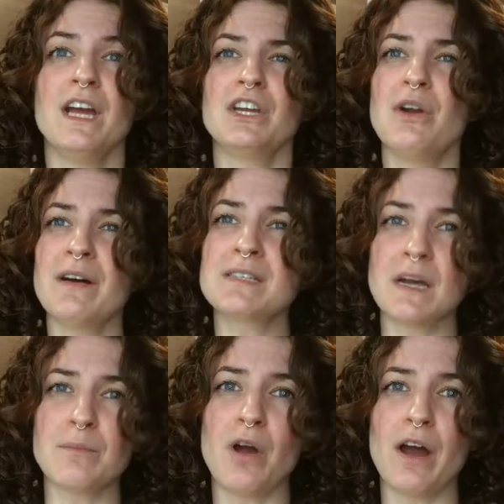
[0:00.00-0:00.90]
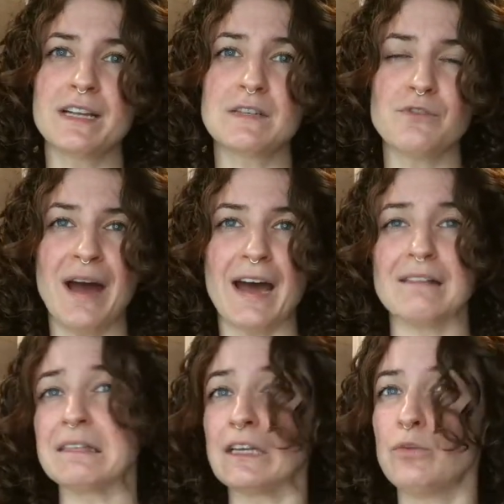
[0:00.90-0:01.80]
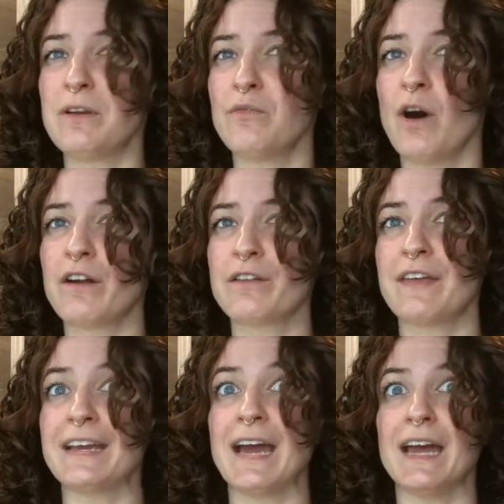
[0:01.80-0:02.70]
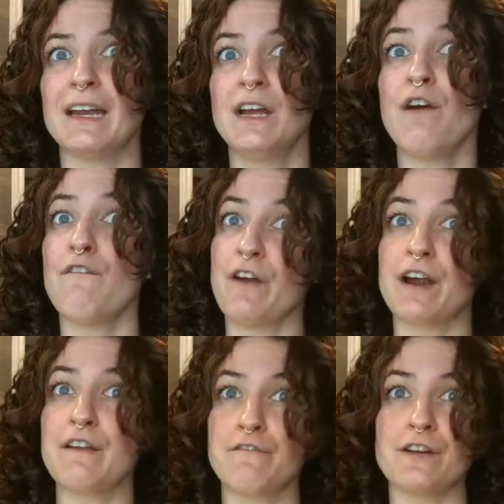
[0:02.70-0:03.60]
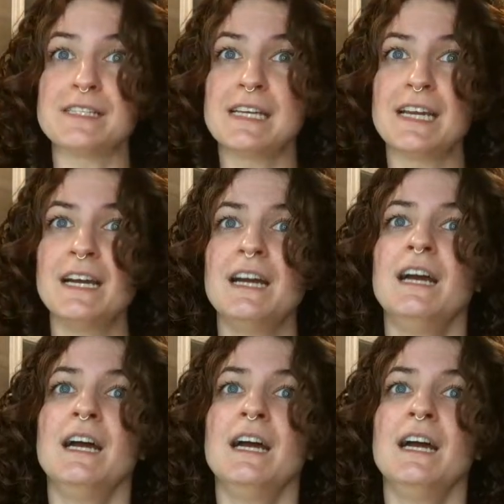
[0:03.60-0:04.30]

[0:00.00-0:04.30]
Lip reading: you know how some products, if you add a little bit of water, they get very frizzy,